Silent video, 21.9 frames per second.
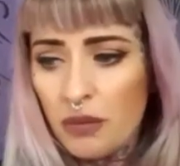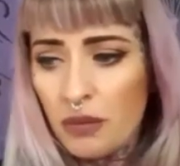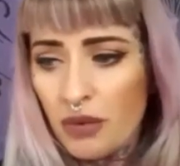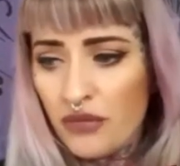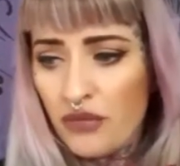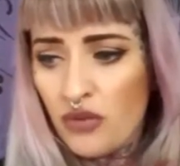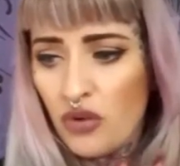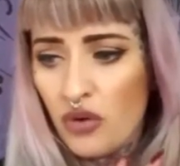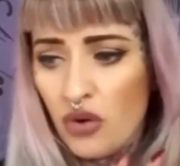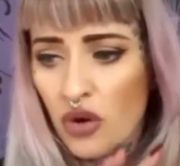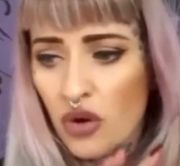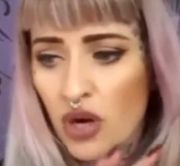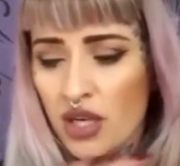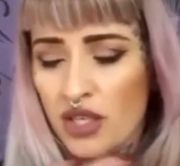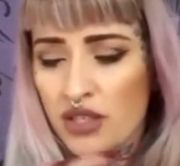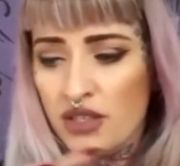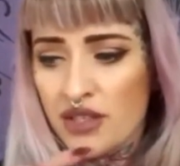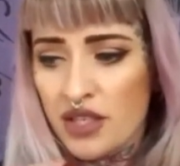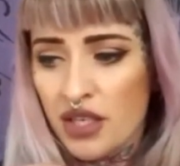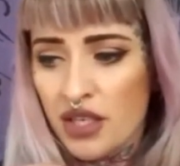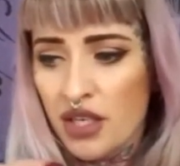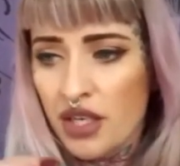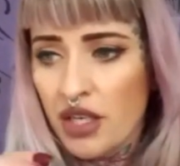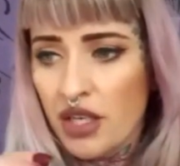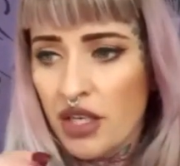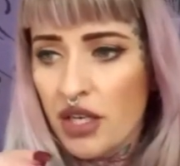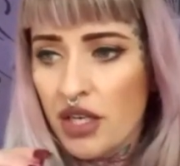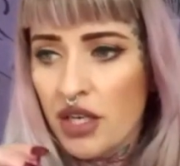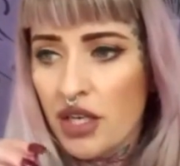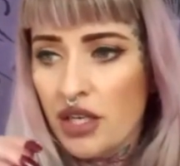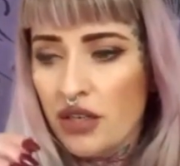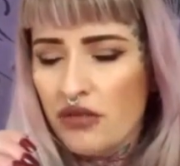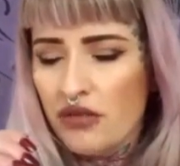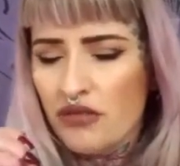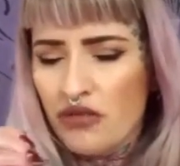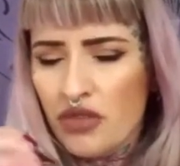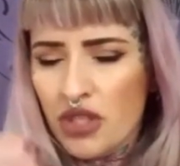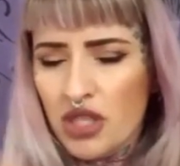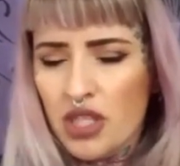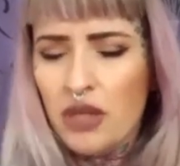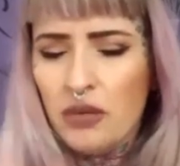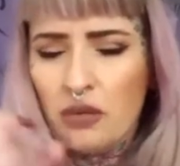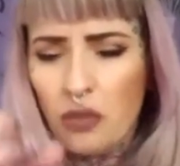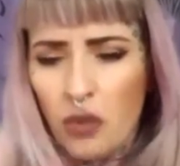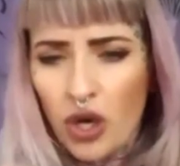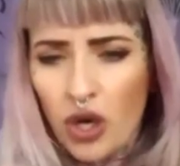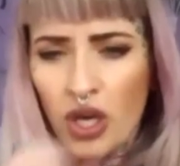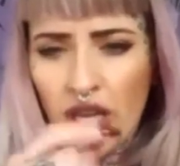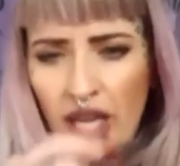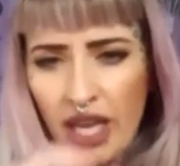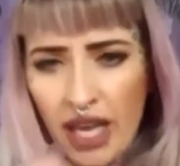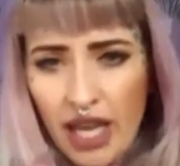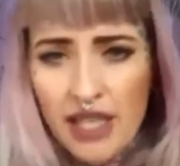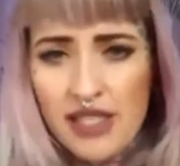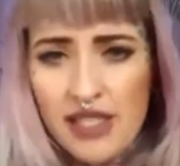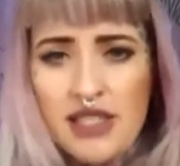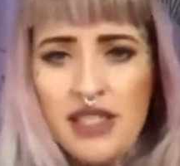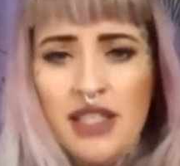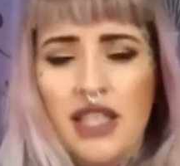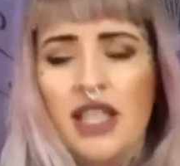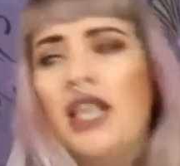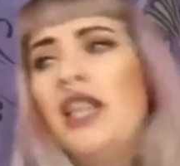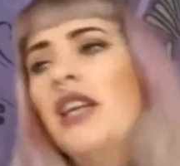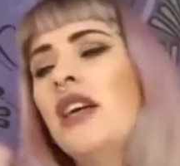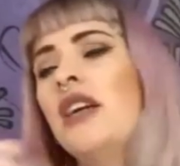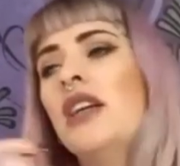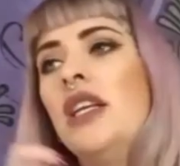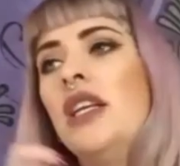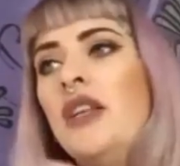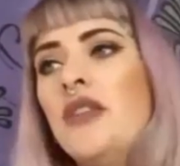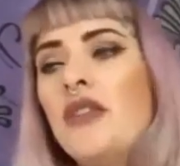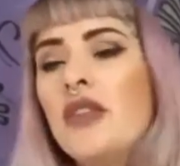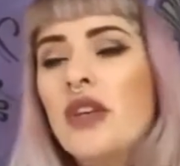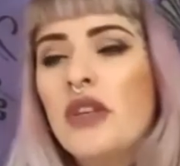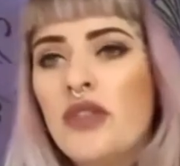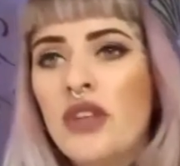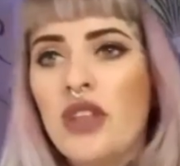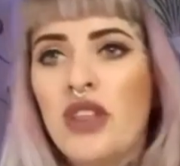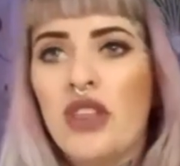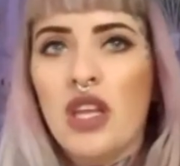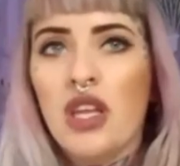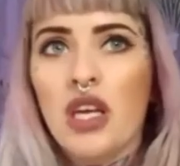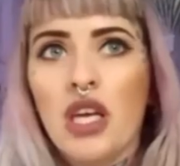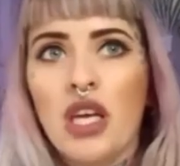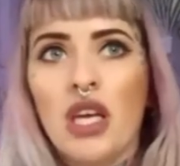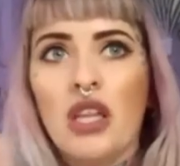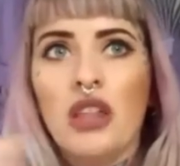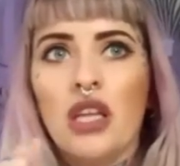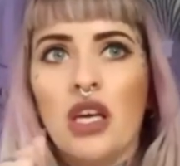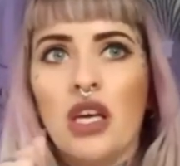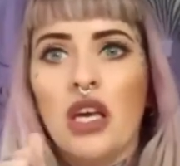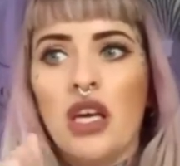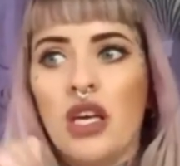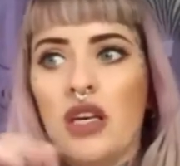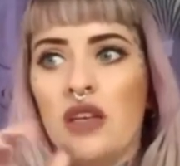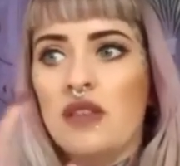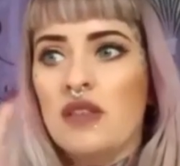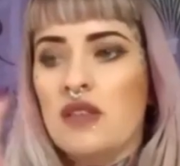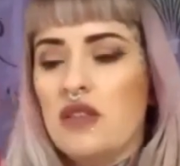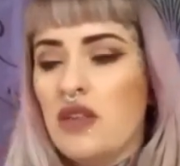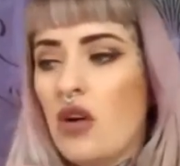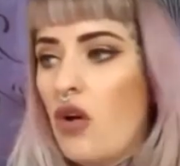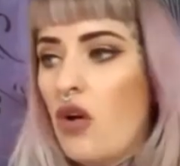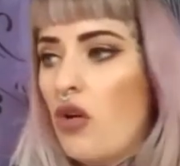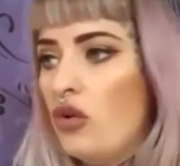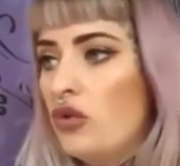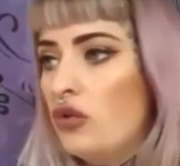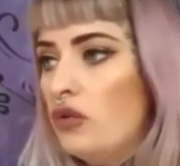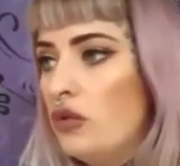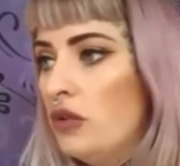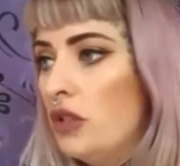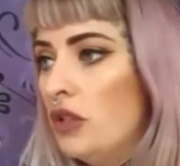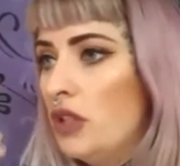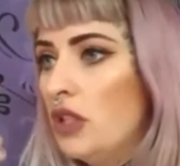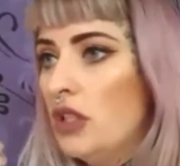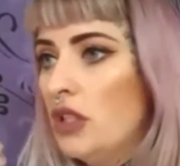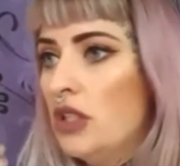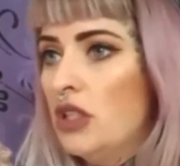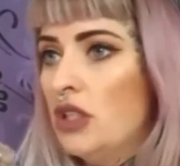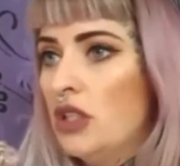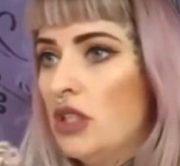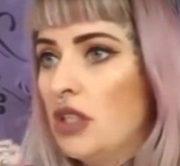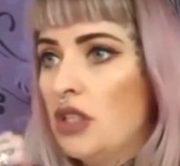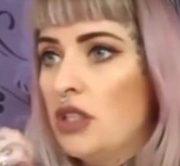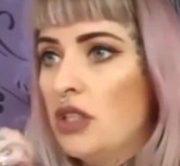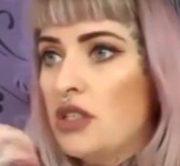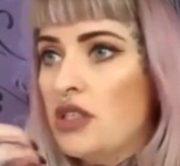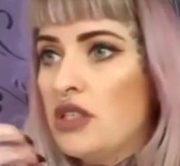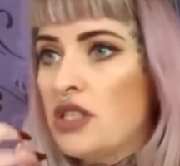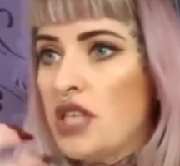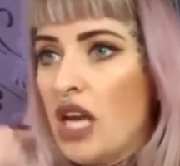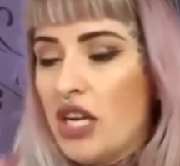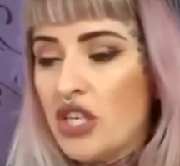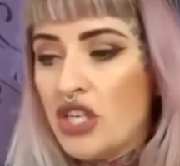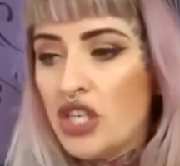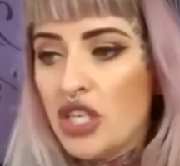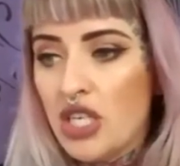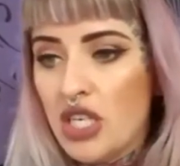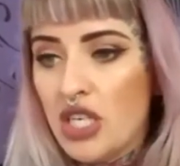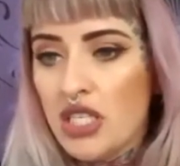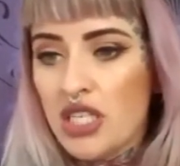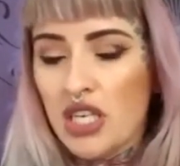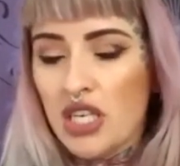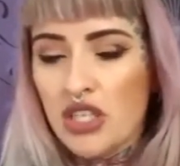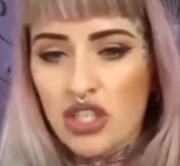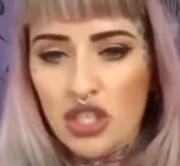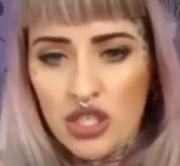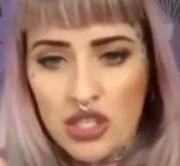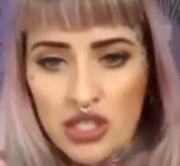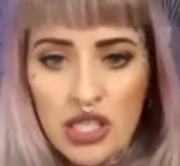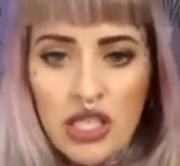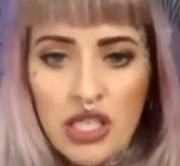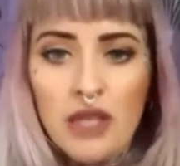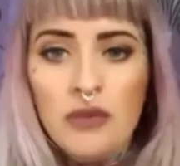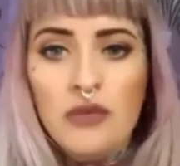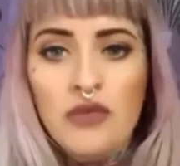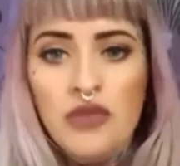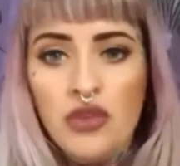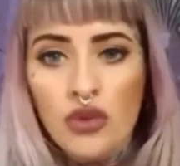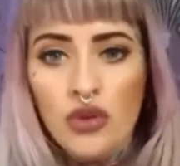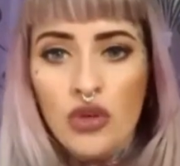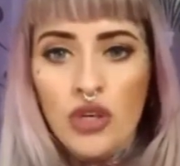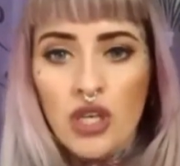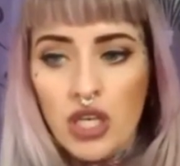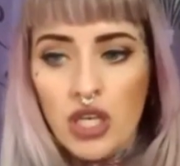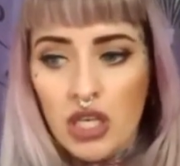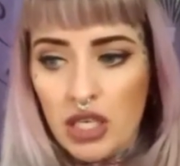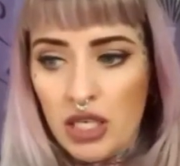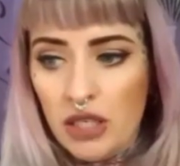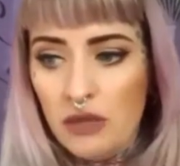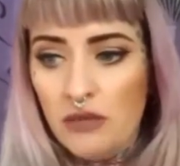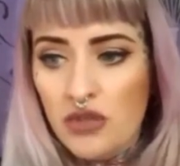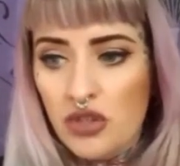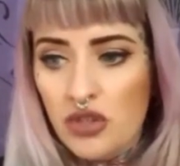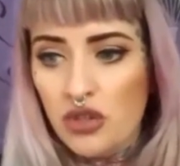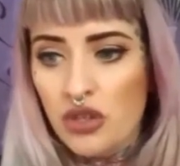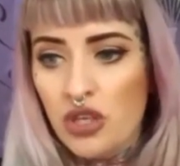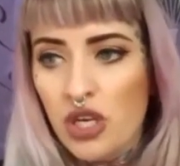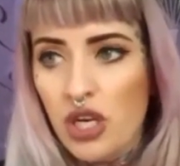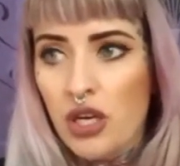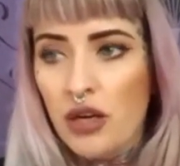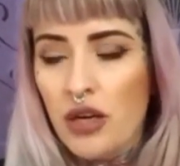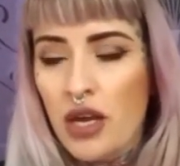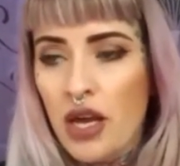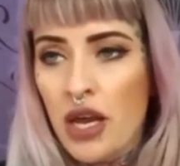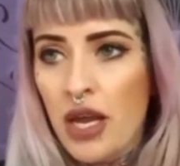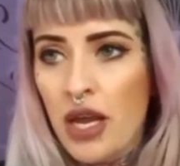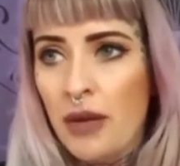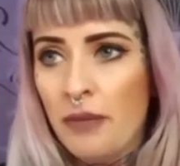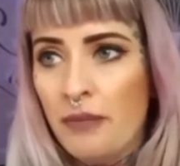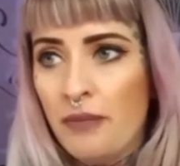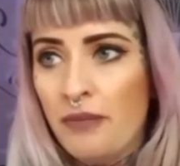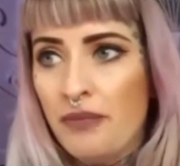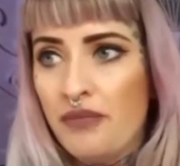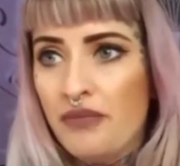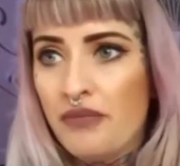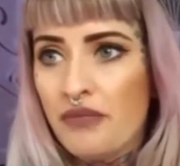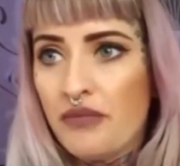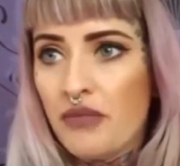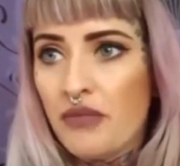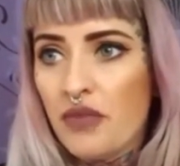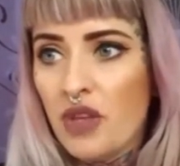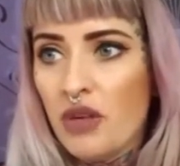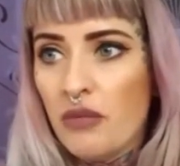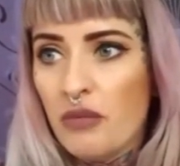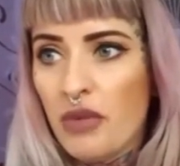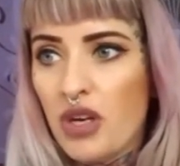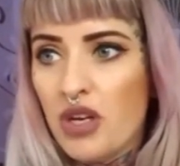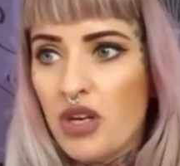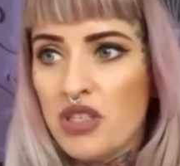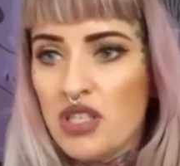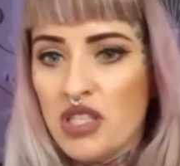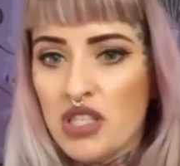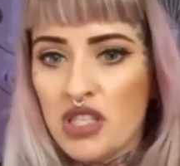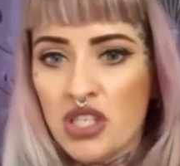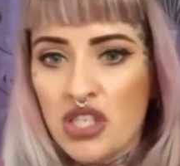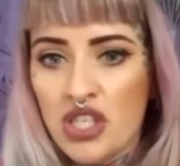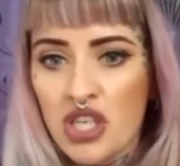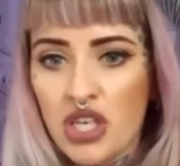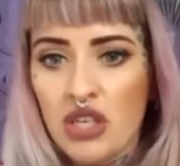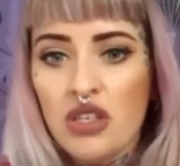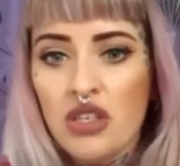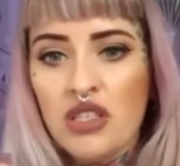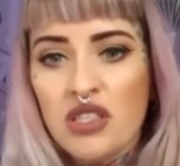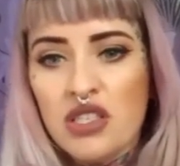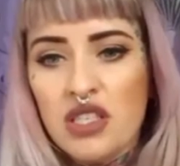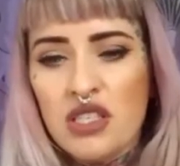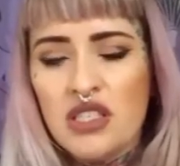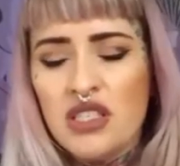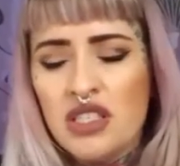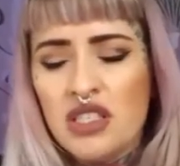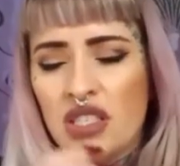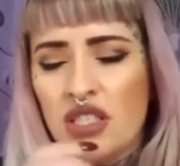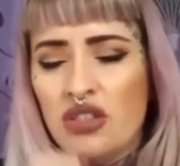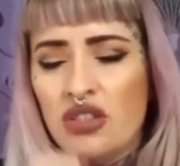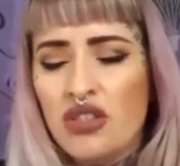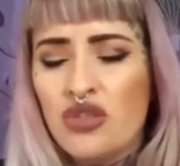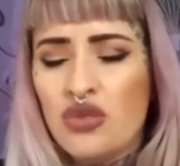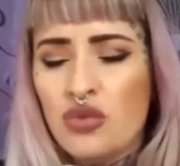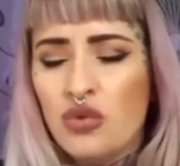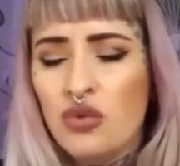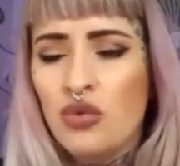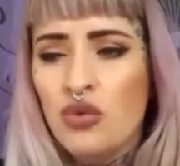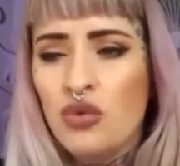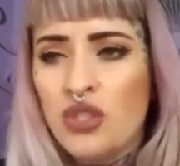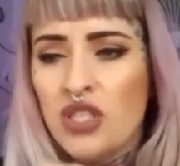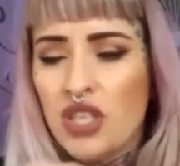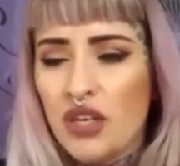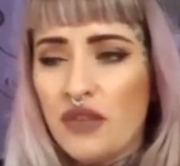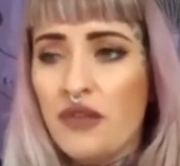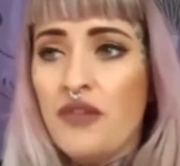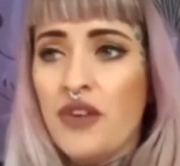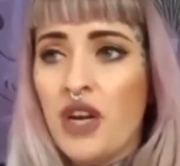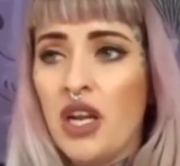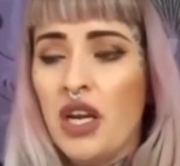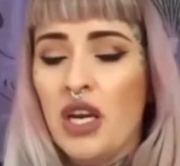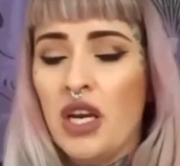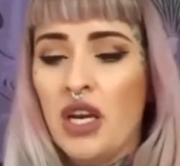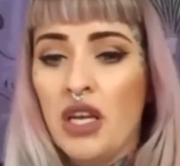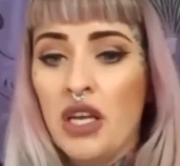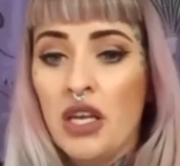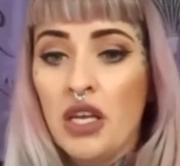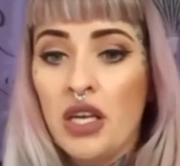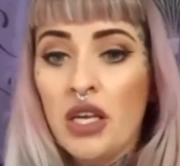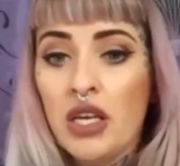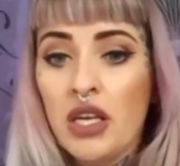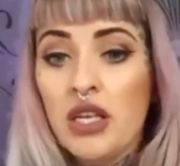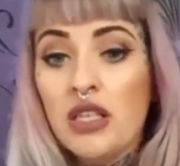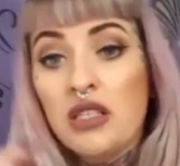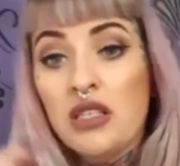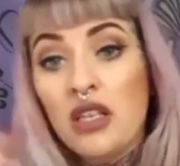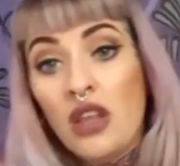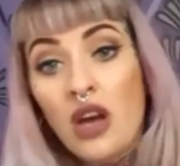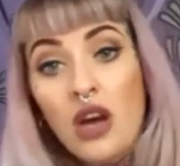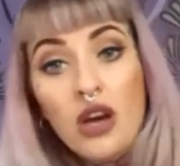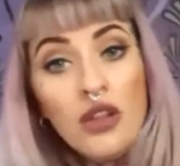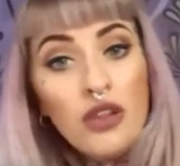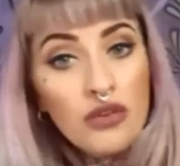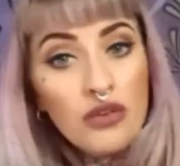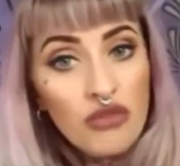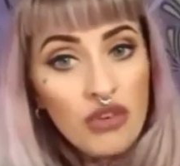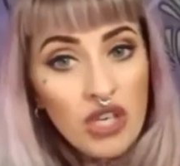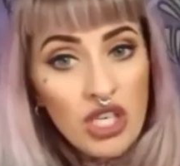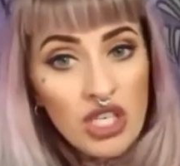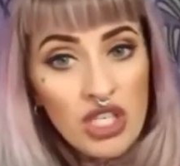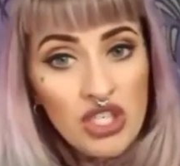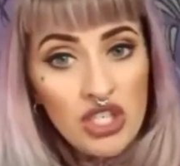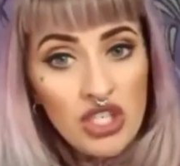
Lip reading: Tip I've got is really work it into the hair, even if you think that it's all saturated in, just keep doing it and keep doing it, because it's a gel consistency, it's so different to the other